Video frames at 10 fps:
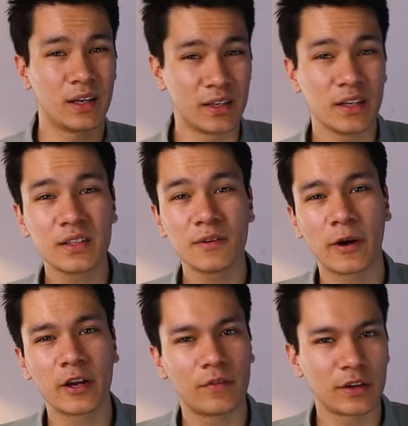An easy
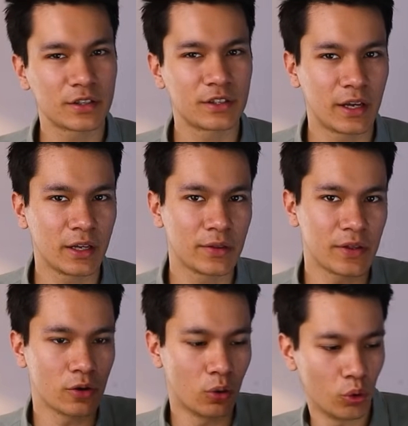way of understanding
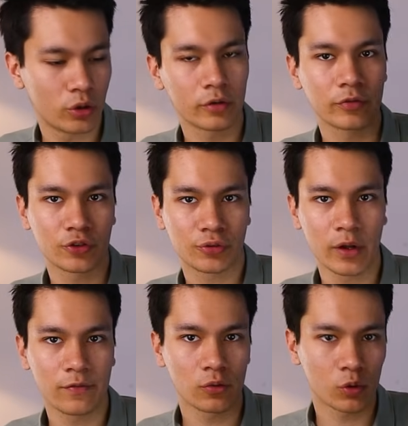the order of
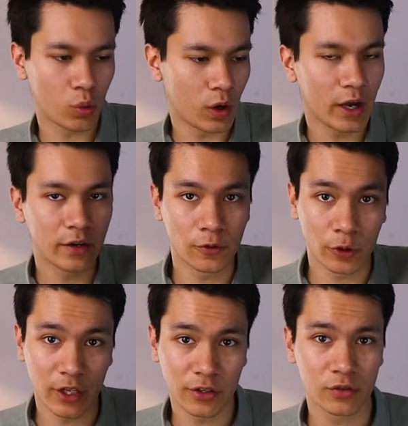retrieval required
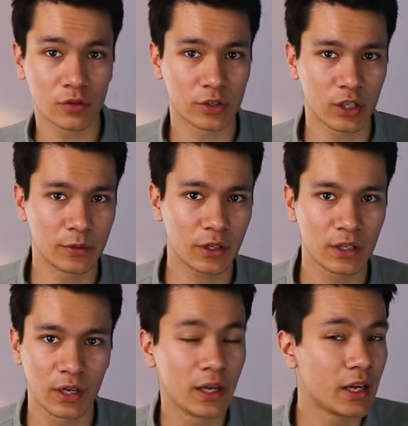for each of your
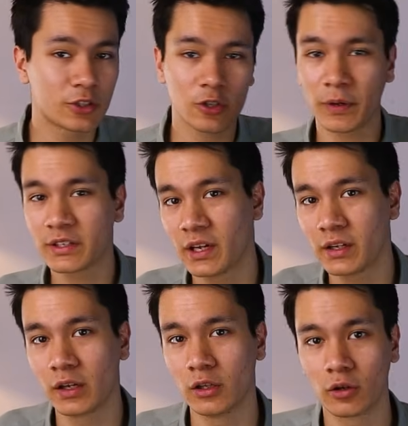subjects is just by
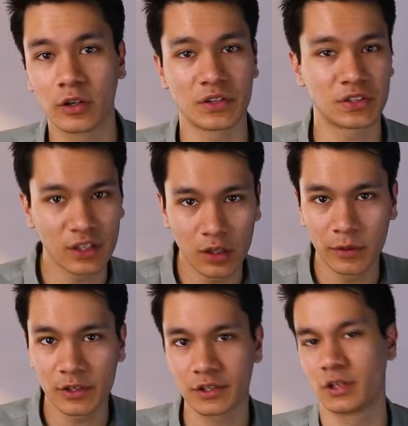taking a look at the
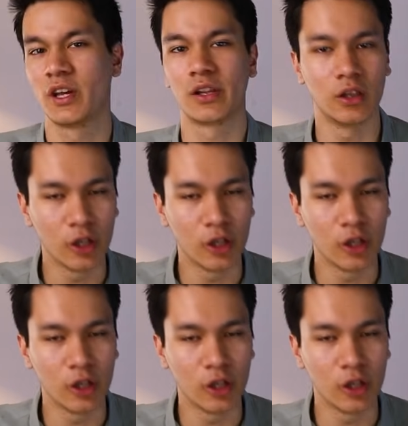syllabus, the